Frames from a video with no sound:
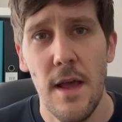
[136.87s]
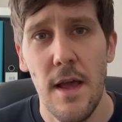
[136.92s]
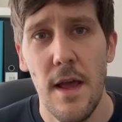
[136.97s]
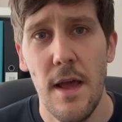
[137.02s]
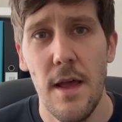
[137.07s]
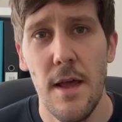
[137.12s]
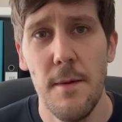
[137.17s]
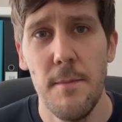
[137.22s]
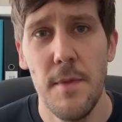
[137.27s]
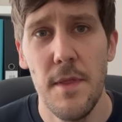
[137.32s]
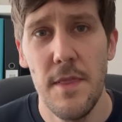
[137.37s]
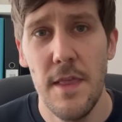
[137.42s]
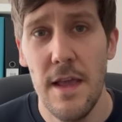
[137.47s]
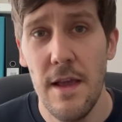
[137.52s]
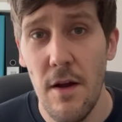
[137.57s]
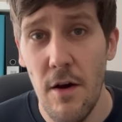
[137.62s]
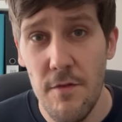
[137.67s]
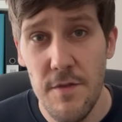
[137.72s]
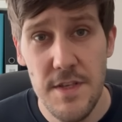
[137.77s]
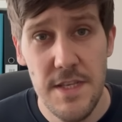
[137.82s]
Um, they
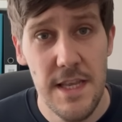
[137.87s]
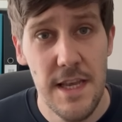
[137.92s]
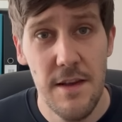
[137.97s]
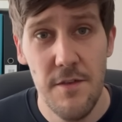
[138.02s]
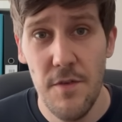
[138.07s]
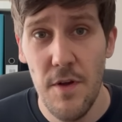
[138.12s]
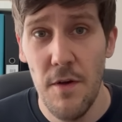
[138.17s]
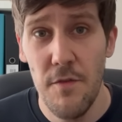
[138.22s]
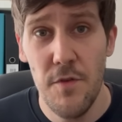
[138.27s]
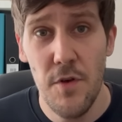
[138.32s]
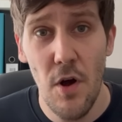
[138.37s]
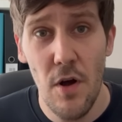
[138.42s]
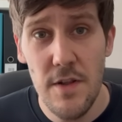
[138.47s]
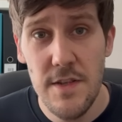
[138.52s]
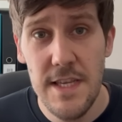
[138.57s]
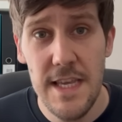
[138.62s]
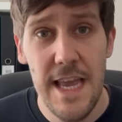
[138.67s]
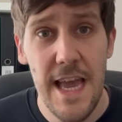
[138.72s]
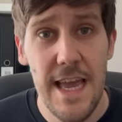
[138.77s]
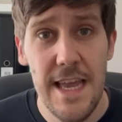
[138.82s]
obviously have, have, got
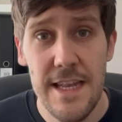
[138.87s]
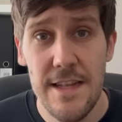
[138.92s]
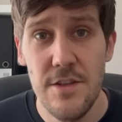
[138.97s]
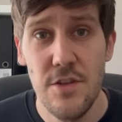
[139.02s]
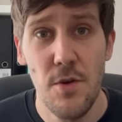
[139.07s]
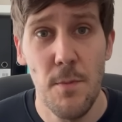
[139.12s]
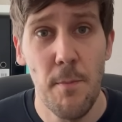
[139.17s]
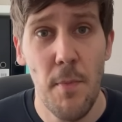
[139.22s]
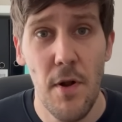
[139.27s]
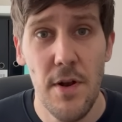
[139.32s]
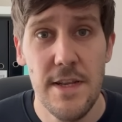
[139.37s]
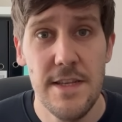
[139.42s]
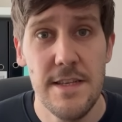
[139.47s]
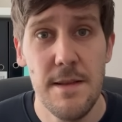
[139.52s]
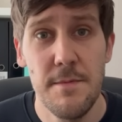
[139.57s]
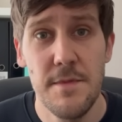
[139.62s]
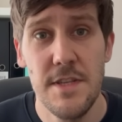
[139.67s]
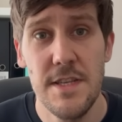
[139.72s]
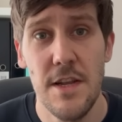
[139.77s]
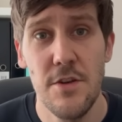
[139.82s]
to get in some bodies
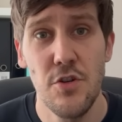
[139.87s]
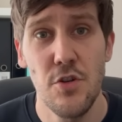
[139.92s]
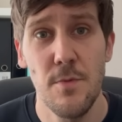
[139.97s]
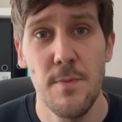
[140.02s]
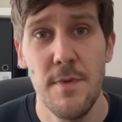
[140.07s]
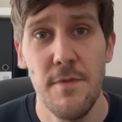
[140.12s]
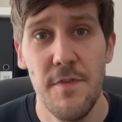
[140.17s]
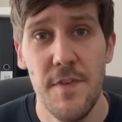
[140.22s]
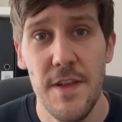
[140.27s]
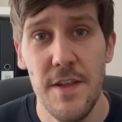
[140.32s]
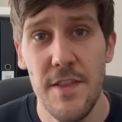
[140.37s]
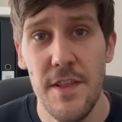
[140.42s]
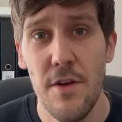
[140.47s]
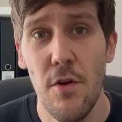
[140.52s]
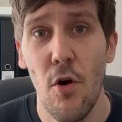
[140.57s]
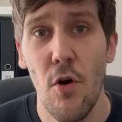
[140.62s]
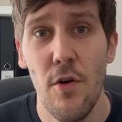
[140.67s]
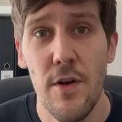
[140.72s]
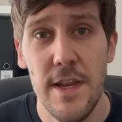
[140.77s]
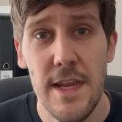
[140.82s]
in central midfield. They'd
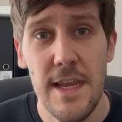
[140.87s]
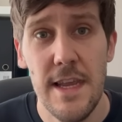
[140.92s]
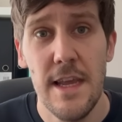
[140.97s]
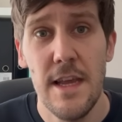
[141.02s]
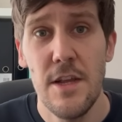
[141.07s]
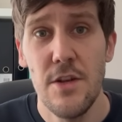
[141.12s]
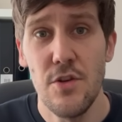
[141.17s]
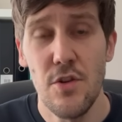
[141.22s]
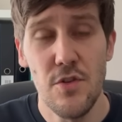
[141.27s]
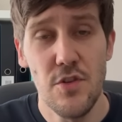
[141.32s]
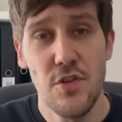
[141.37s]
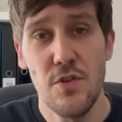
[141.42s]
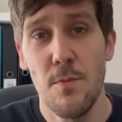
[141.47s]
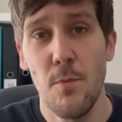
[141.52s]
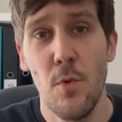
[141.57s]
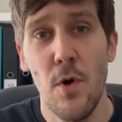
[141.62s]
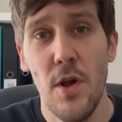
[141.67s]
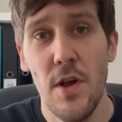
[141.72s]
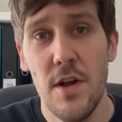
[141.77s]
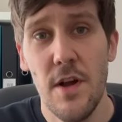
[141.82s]
already done some
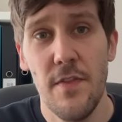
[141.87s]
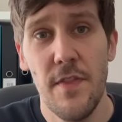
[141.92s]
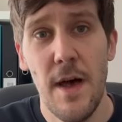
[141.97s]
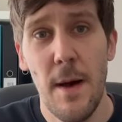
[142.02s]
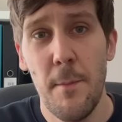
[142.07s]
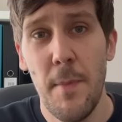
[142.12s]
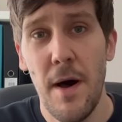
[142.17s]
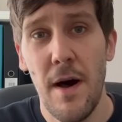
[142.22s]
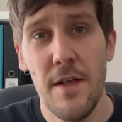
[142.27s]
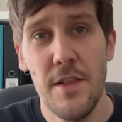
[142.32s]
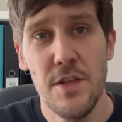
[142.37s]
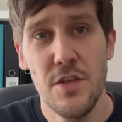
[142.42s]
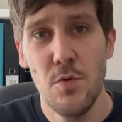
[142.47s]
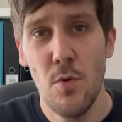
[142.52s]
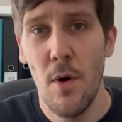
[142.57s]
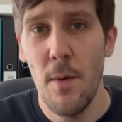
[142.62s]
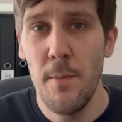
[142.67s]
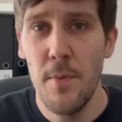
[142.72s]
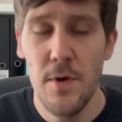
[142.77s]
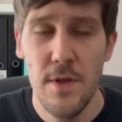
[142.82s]
work on that part of the
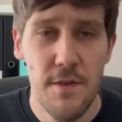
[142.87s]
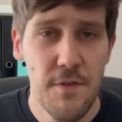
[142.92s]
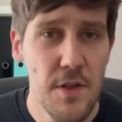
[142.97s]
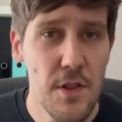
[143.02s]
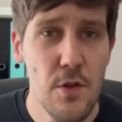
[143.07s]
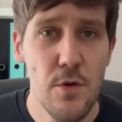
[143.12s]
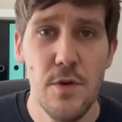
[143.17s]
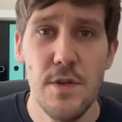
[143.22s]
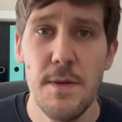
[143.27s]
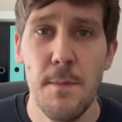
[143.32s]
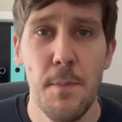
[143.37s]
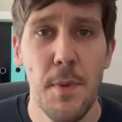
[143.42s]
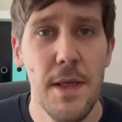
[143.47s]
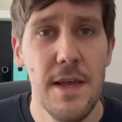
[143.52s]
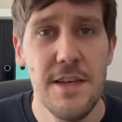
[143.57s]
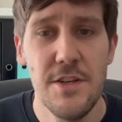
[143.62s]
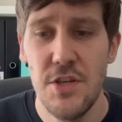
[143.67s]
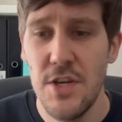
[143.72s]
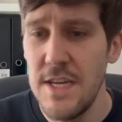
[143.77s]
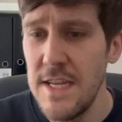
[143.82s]
squad, but if you're losing
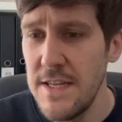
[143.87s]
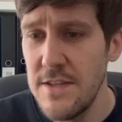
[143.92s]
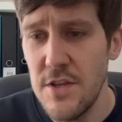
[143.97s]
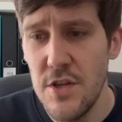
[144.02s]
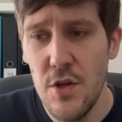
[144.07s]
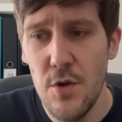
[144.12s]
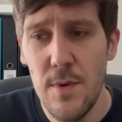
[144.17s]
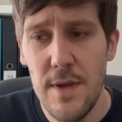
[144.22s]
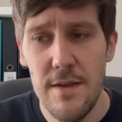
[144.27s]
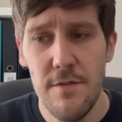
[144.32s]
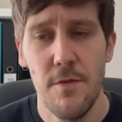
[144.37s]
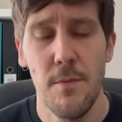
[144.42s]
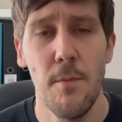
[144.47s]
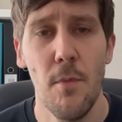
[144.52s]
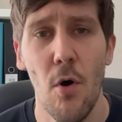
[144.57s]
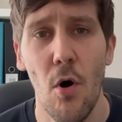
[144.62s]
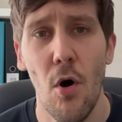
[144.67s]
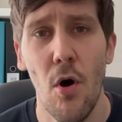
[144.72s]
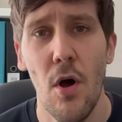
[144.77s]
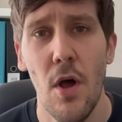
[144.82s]
players, you need to do even
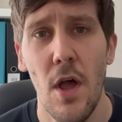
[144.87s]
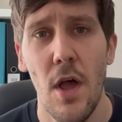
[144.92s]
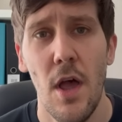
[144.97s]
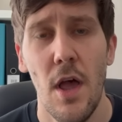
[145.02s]
more.